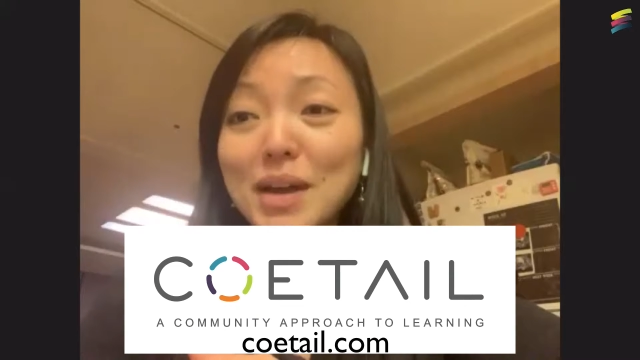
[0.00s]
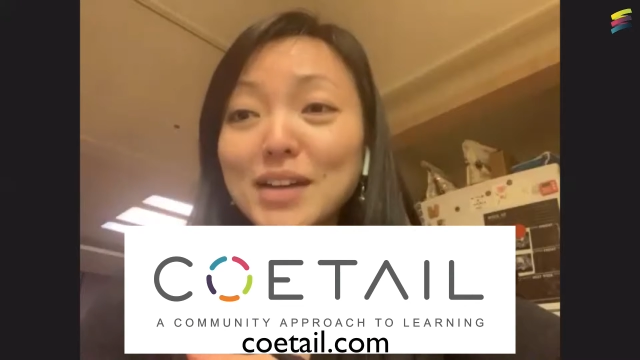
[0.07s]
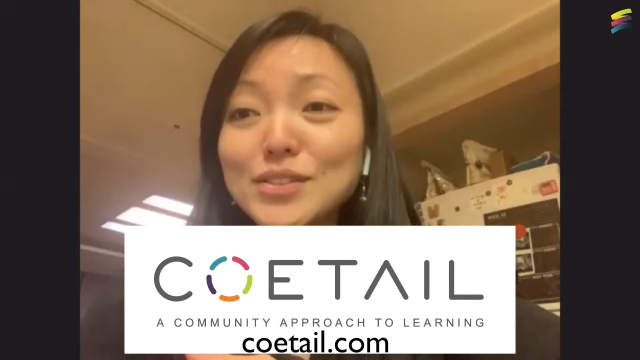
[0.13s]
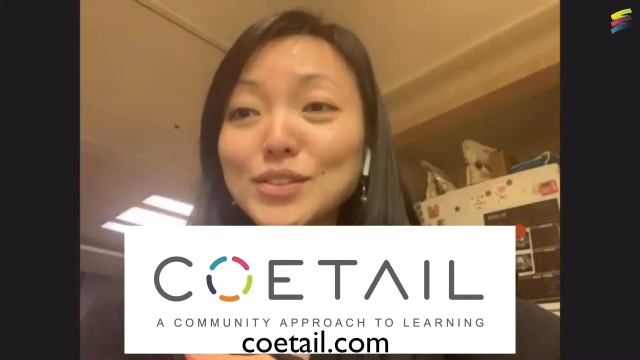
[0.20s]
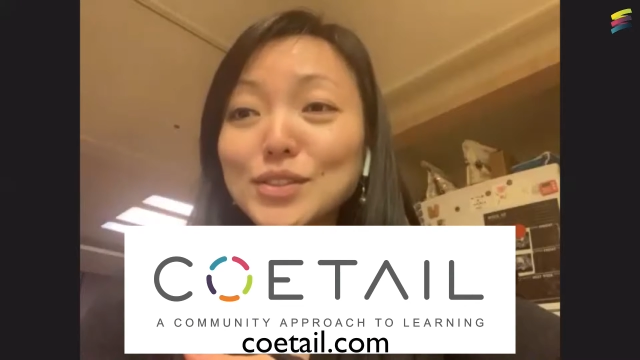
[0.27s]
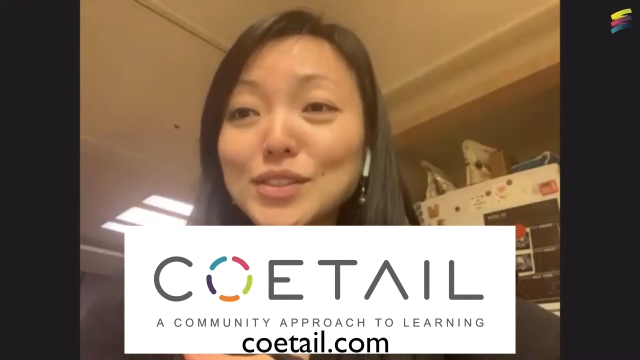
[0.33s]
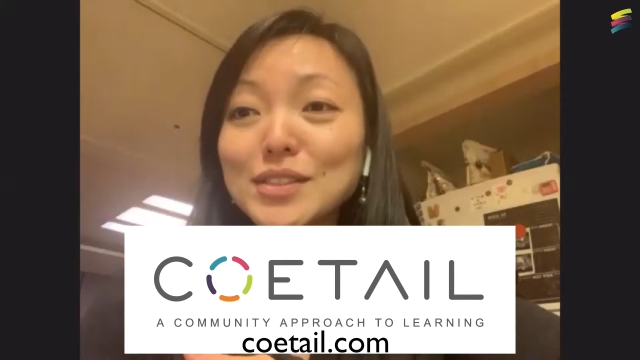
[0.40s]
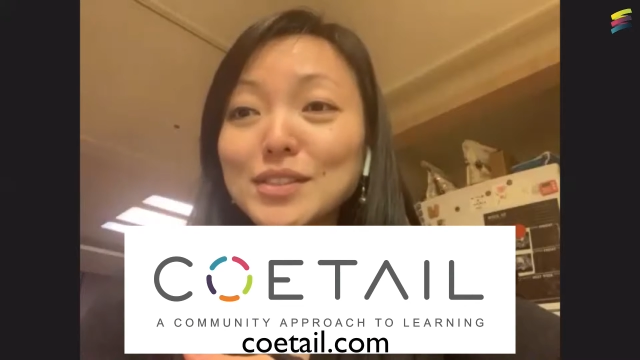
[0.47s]

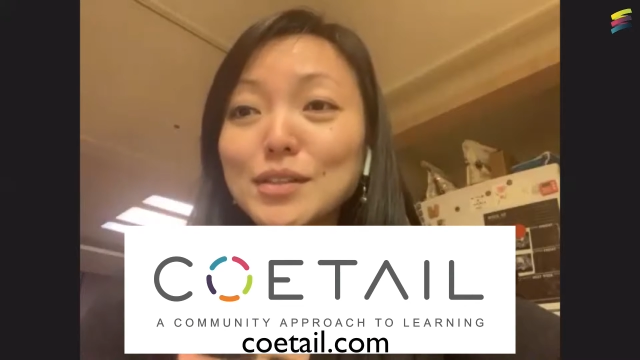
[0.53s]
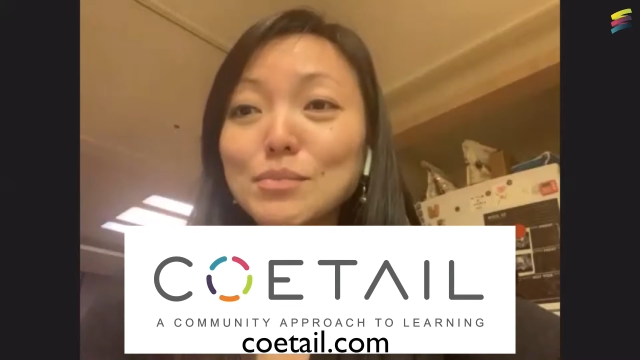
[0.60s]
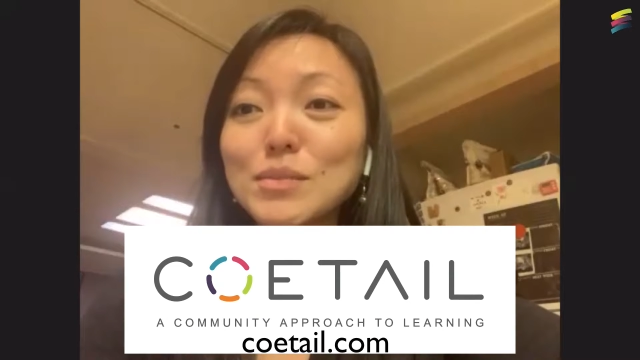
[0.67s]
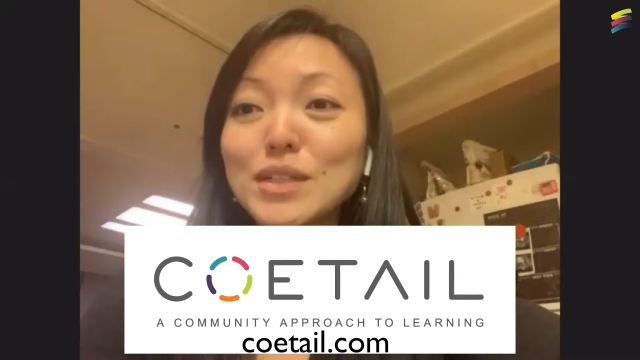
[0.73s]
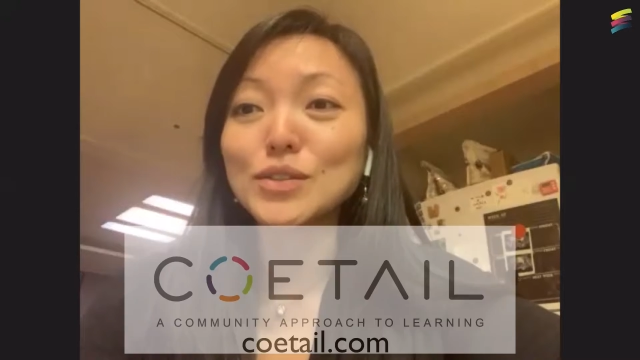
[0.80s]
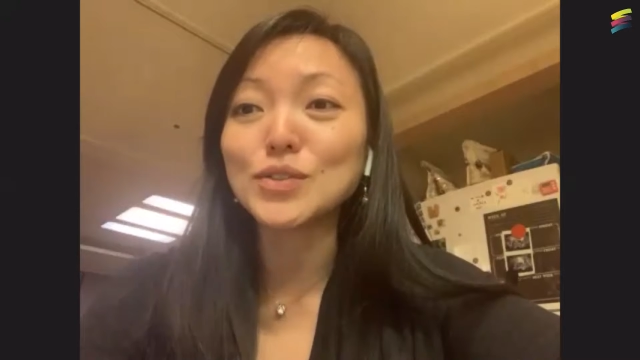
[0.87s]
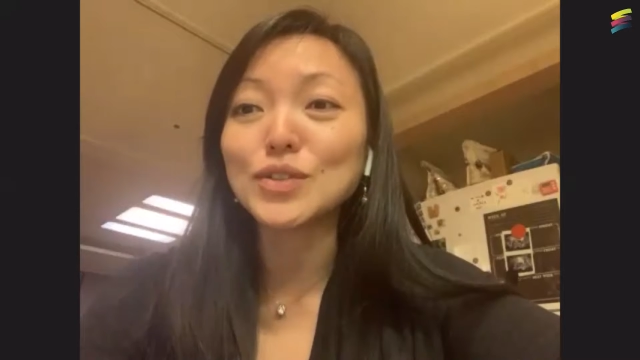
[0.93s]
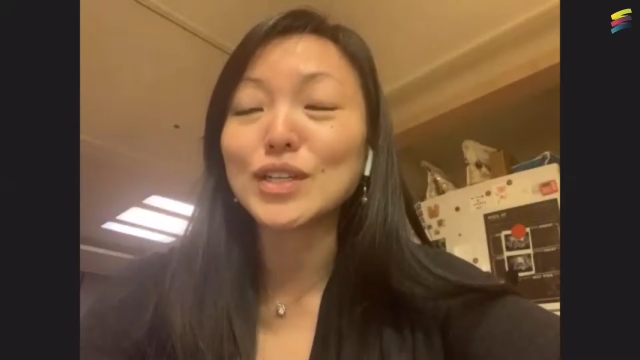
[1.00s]
master's in
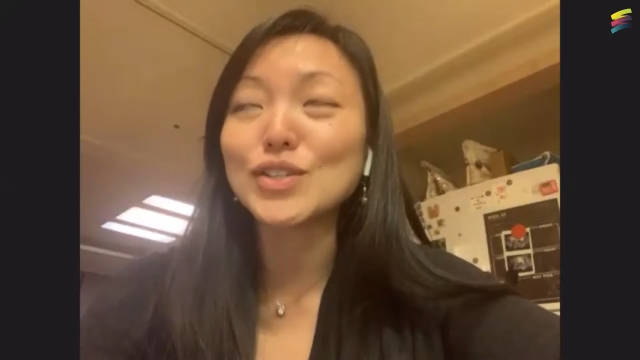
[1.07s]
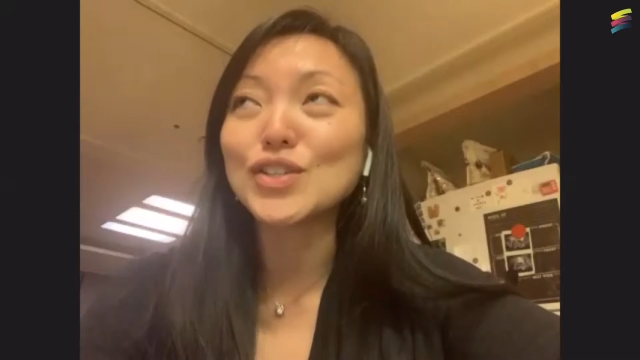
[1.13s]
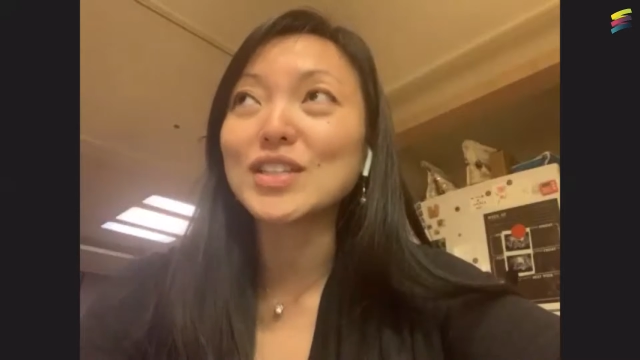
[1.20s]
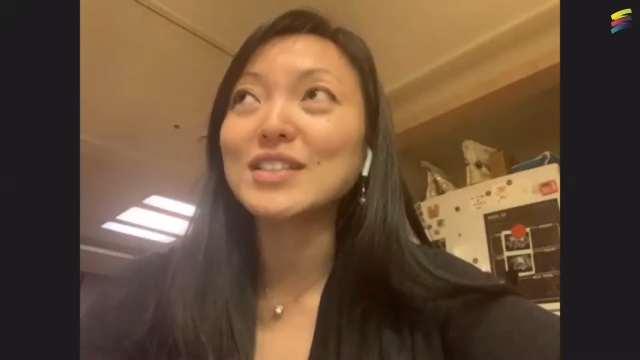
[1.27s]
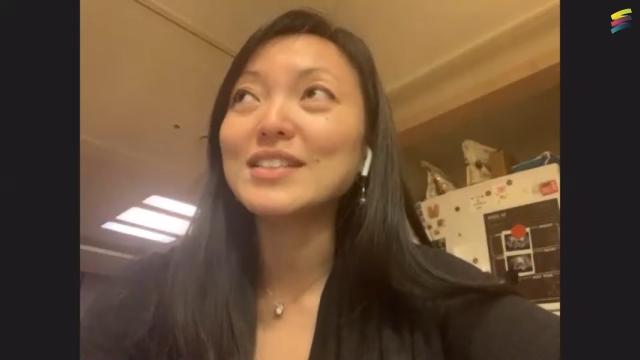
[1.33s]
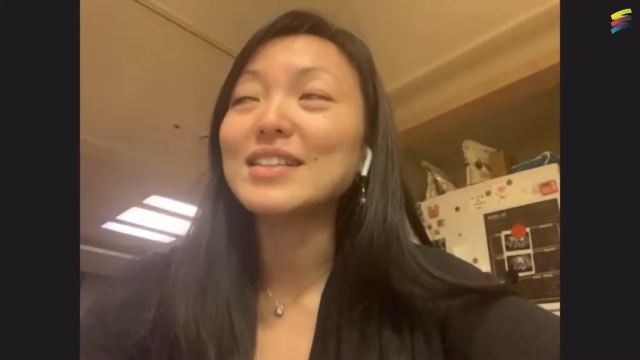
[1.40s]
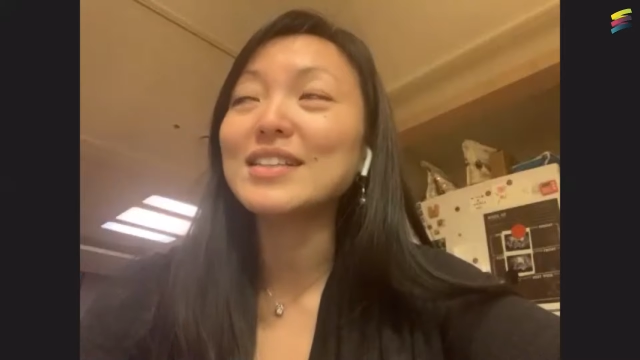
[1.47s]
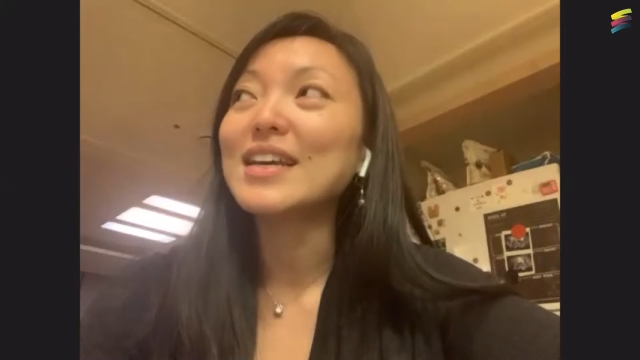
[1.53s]

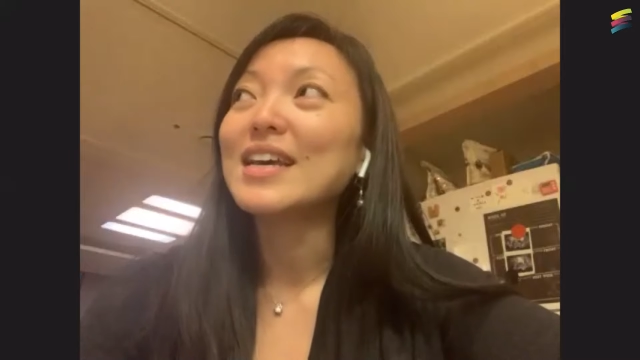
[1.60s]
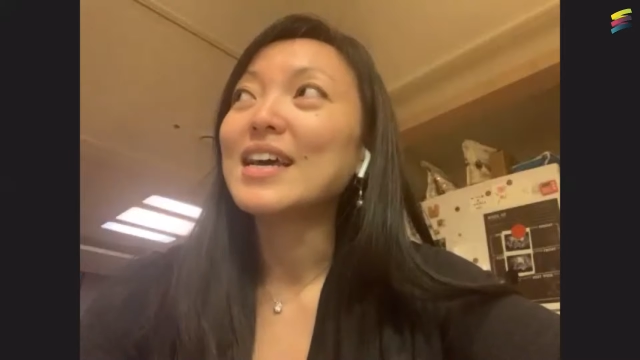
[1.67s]
administration.